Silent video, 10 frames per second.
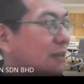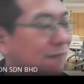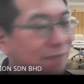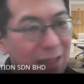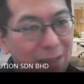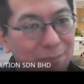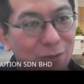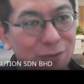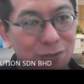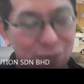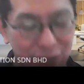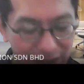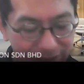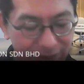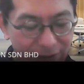don't have name also
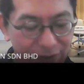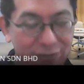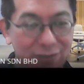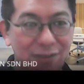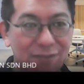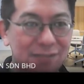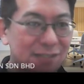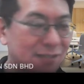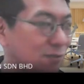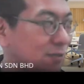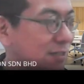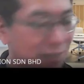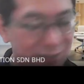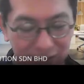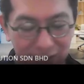can, no? It just use
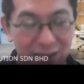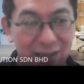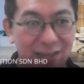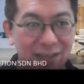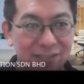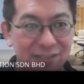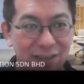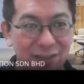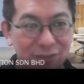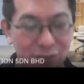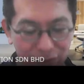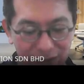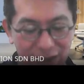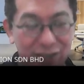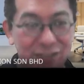cash sales or
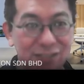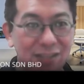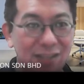cash.